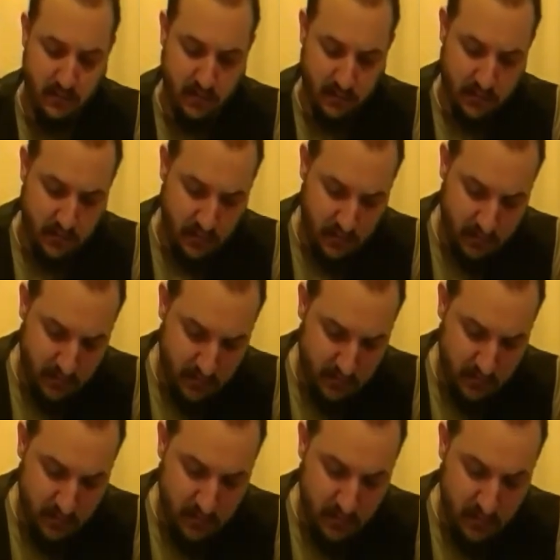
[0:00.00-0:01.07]

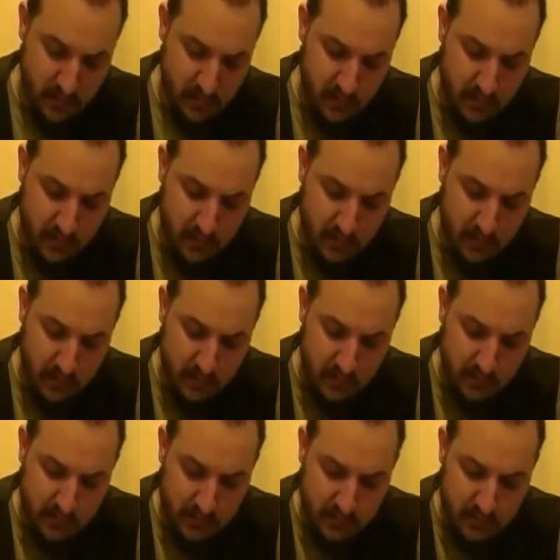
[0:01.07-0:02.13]

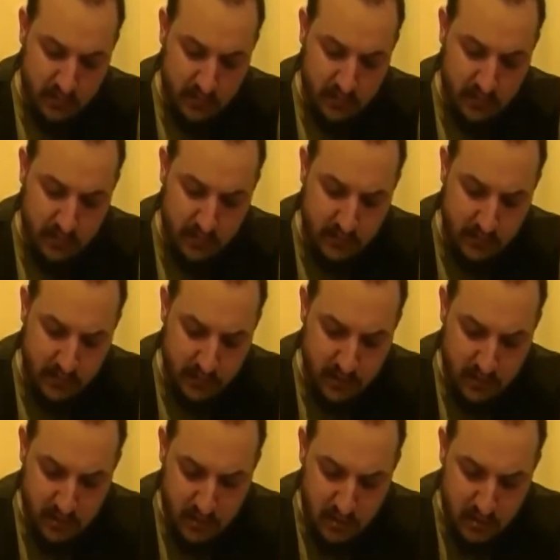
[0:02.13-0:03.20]

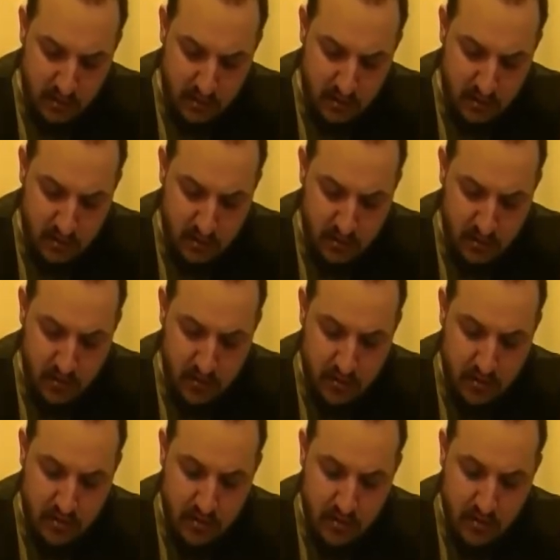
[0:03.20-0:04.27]

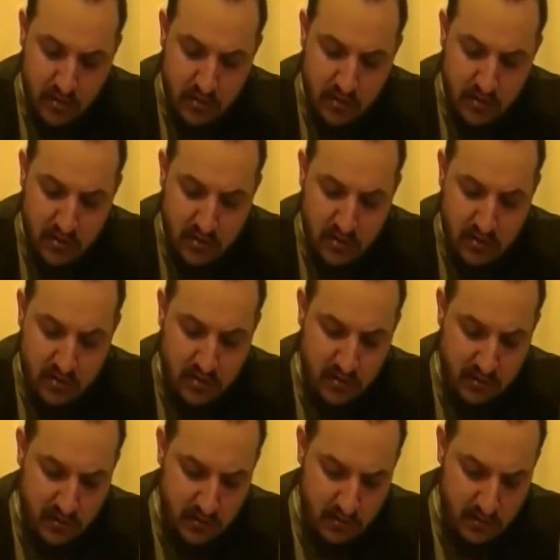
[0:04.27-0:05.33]

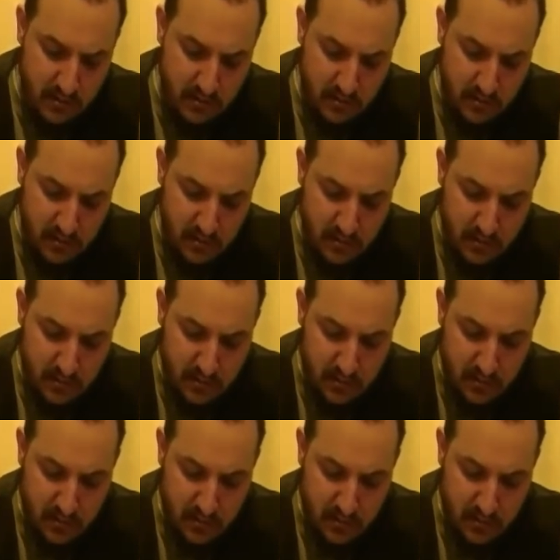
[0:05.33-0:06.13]
Nothing is said.